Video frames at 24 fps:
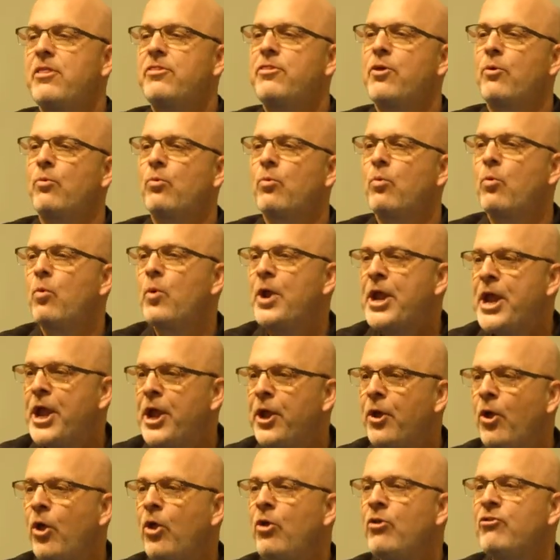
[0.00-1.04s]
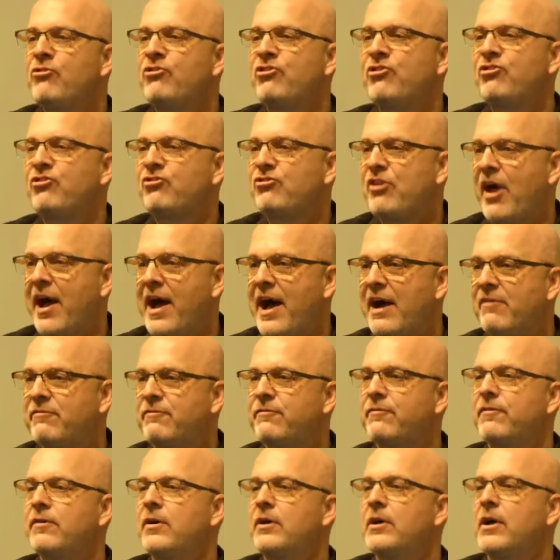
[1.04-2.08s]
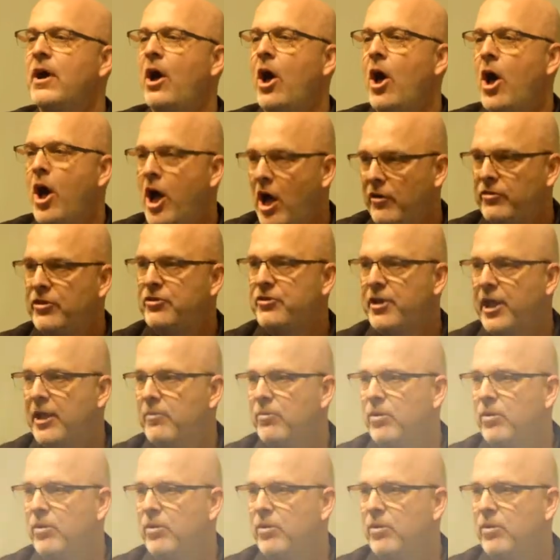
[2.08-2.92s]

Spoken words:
the real stuff on the table.